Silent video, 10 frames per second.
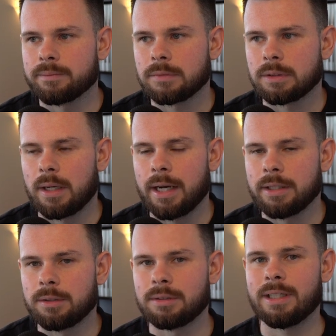right,
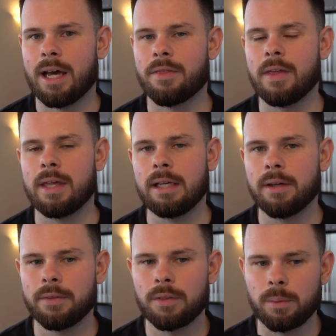to start thinking
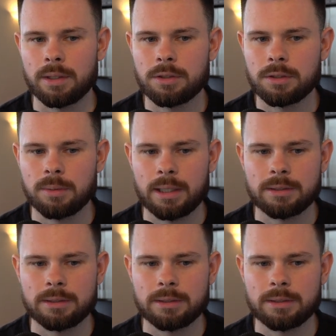like the rich, right,